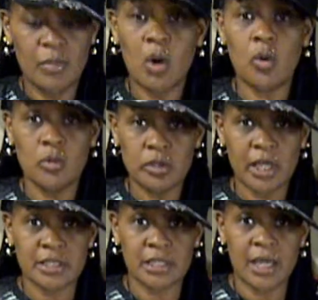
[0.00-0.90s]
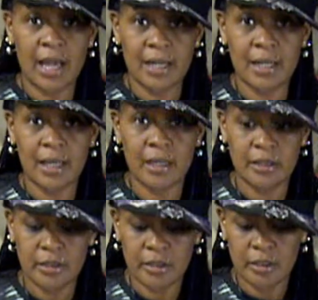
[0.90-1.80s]
mold as a
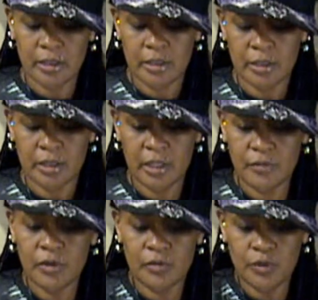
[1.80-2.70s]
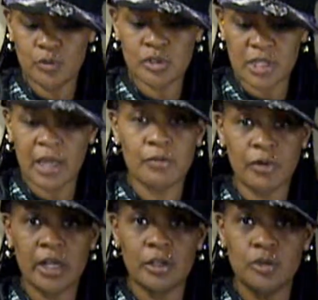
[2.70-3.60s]
guideline, even if you just
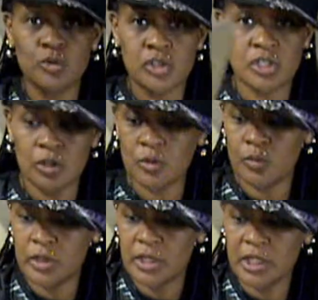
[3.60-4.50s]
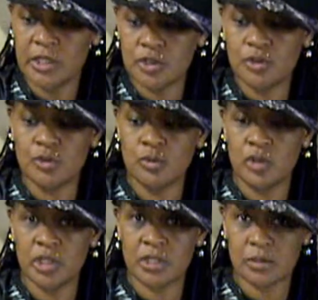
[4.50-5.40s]
had regular, you still would need to
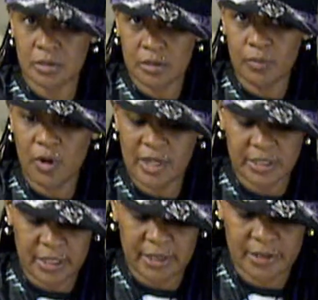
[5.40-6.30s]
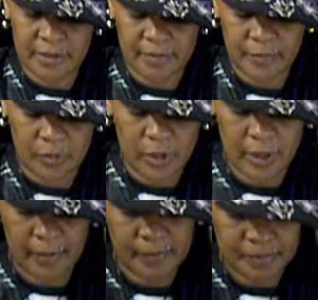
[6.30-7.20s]
do this process, okay?